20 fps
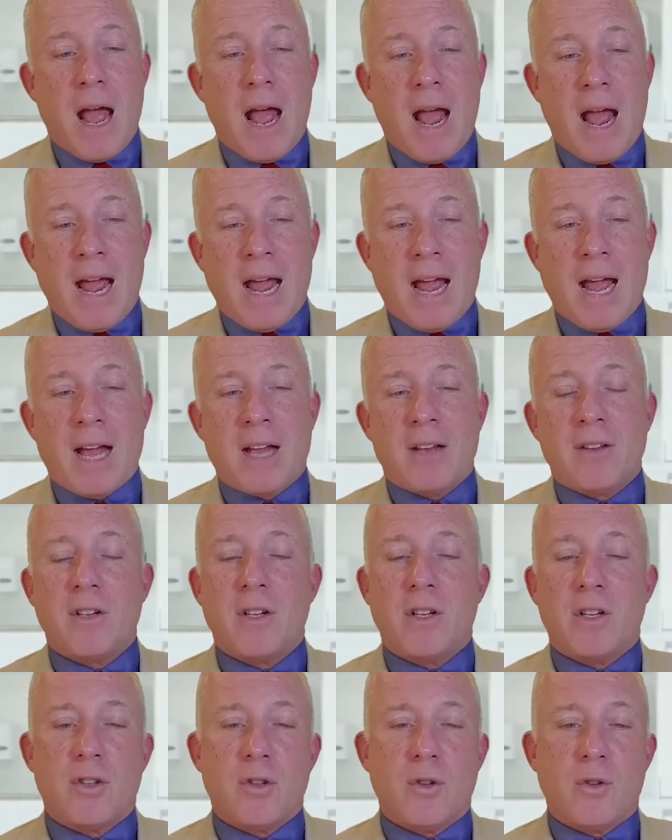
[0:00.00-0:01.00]
And
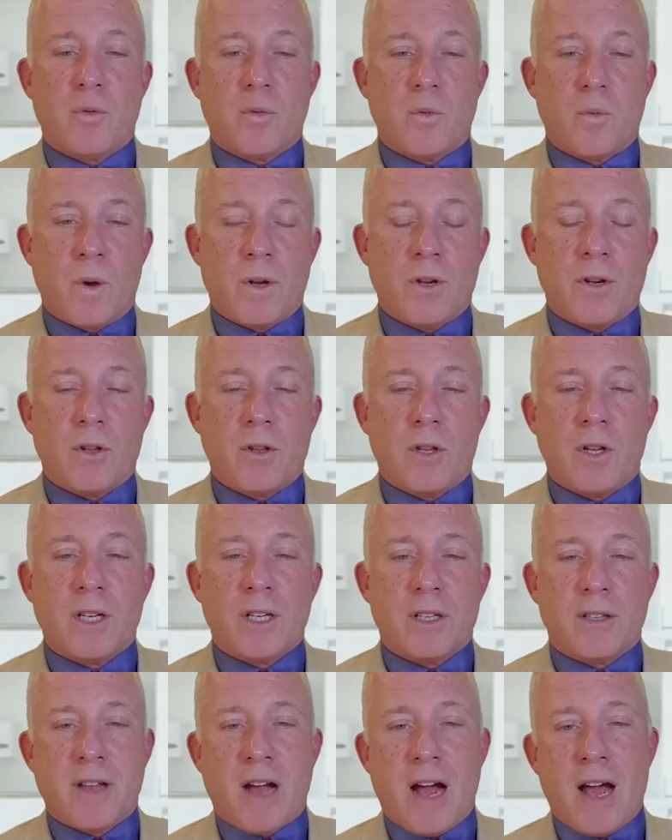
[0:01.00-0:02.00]
you, when you look
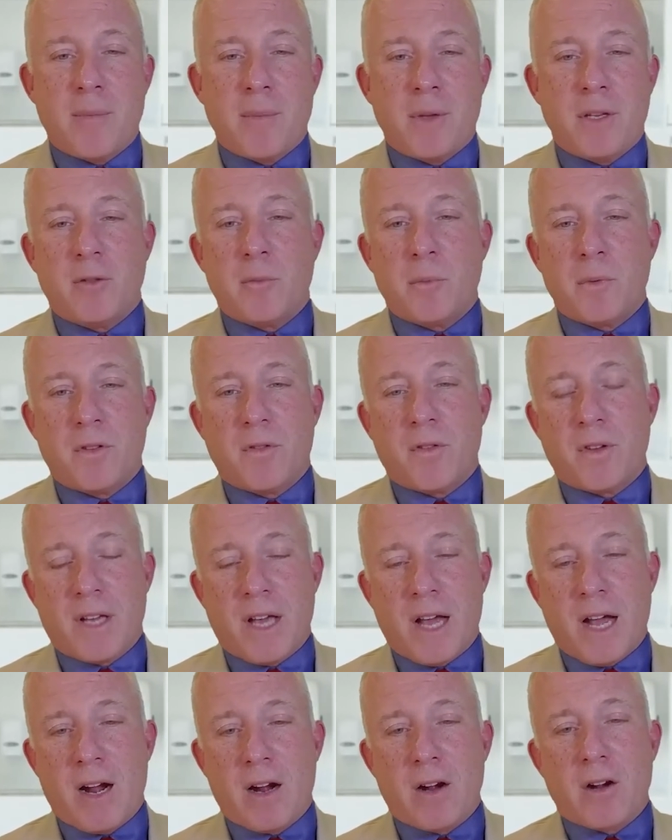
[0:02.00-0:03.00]
at diabetes-specific
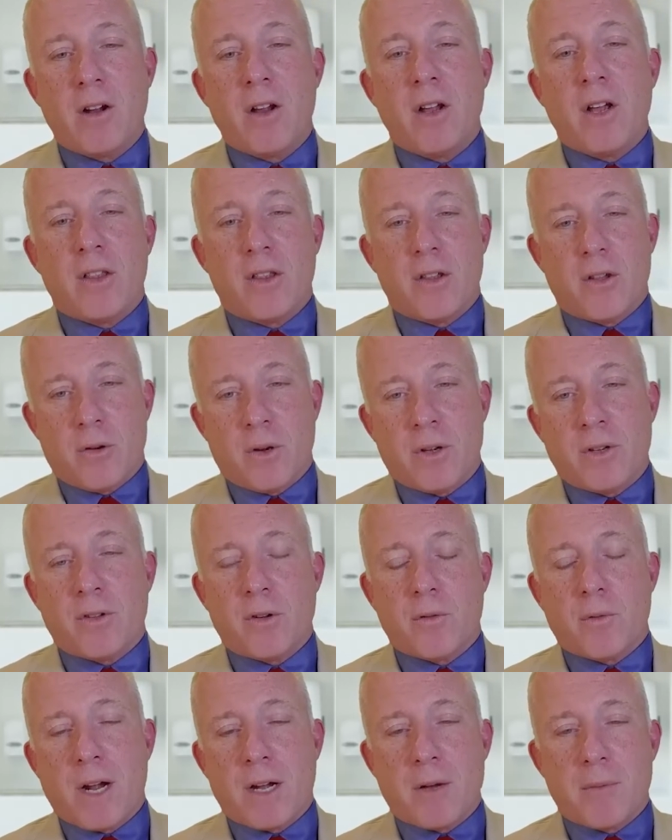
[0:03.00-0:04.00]
care, there is a
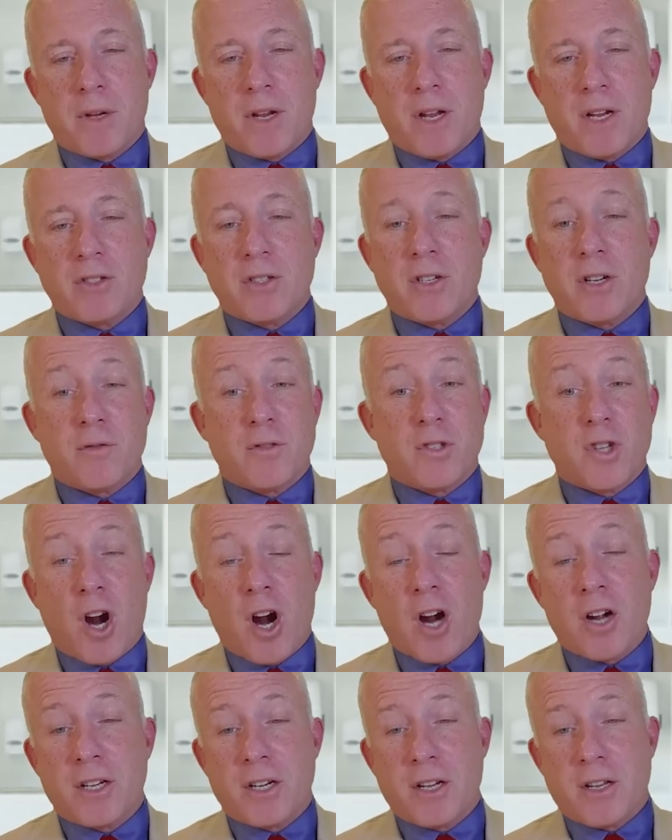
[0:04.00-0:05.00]
recommendation of
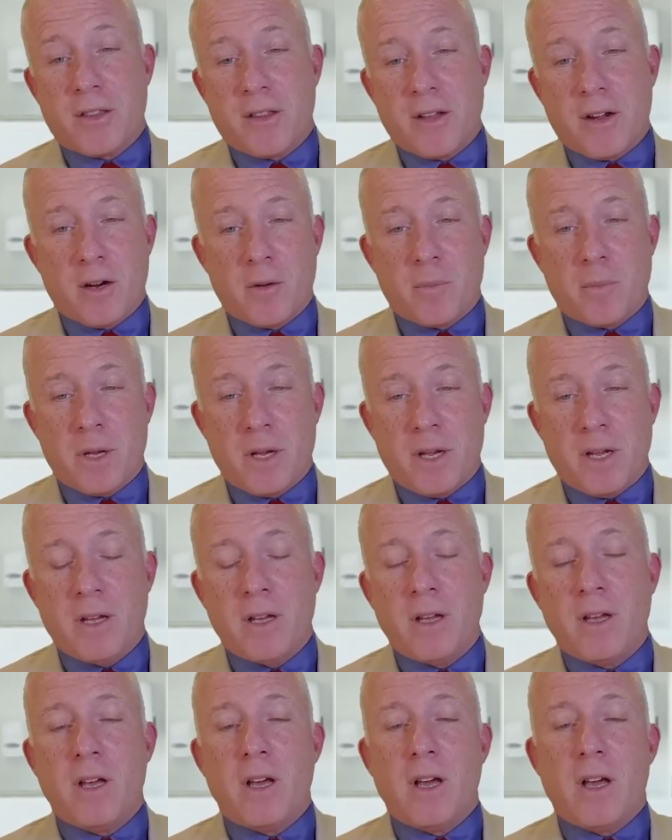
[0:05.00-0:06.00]
targeted therapy,
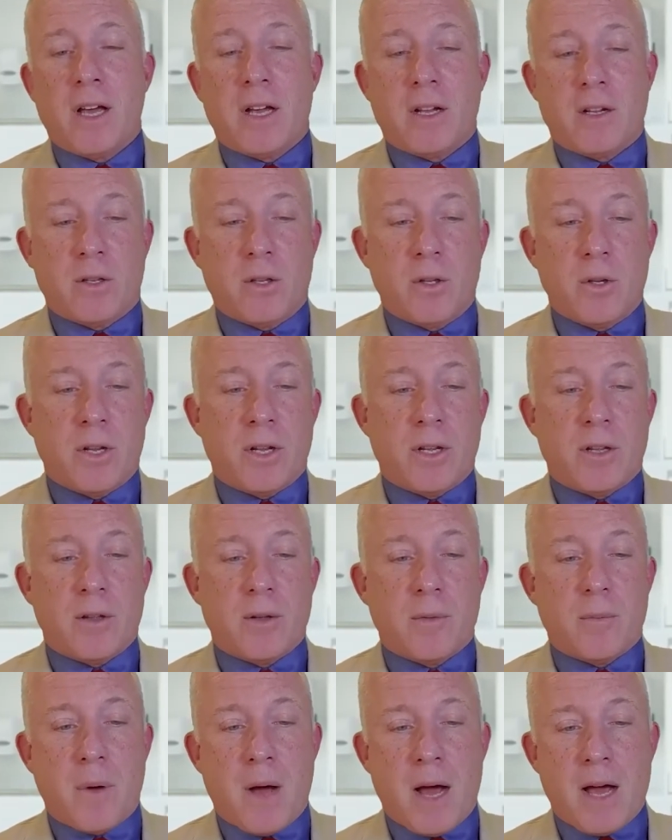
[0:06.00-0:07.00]
including
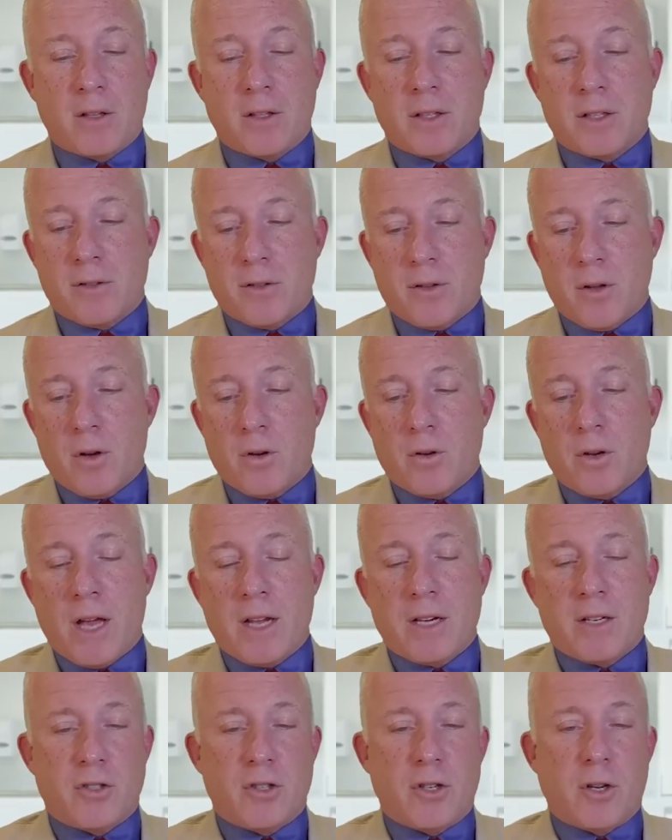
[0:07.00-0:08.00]
pioglitazone
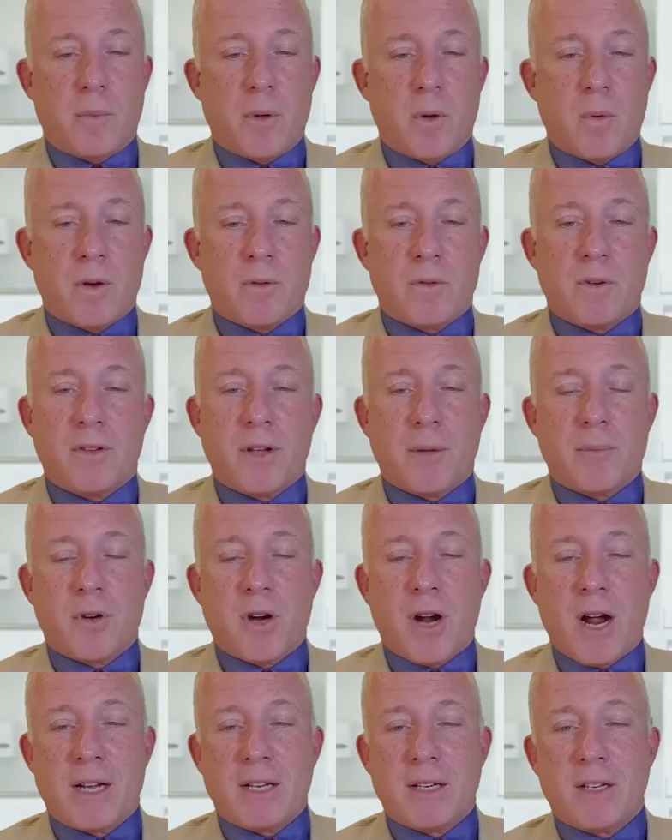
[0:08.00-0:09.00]
and a G L P one receptor
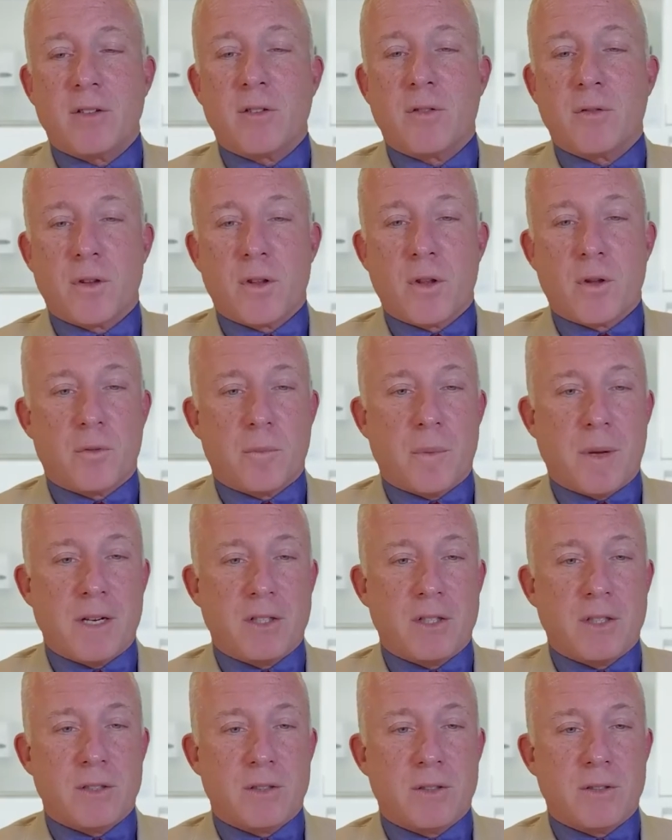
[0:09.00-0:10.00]
agonist for those
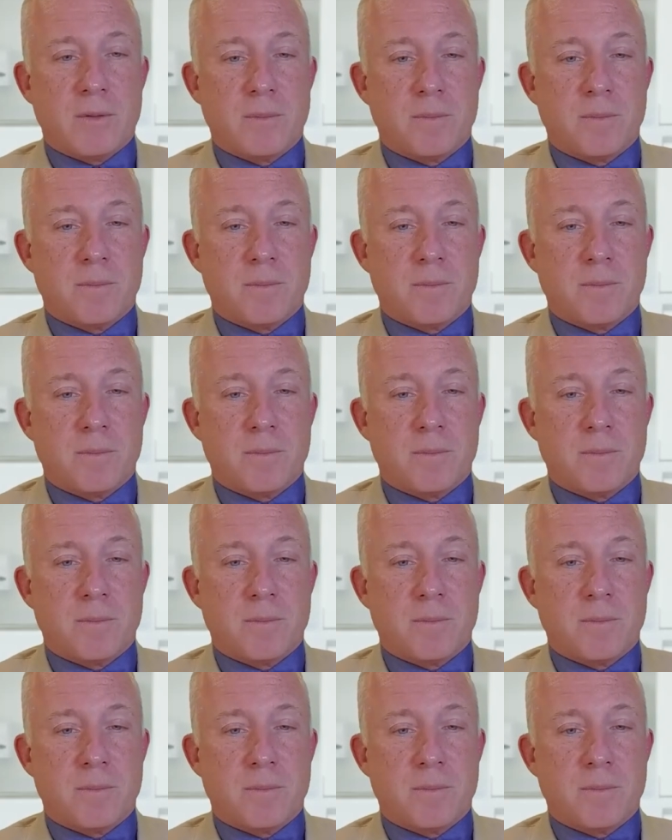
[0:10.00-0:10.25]
patients.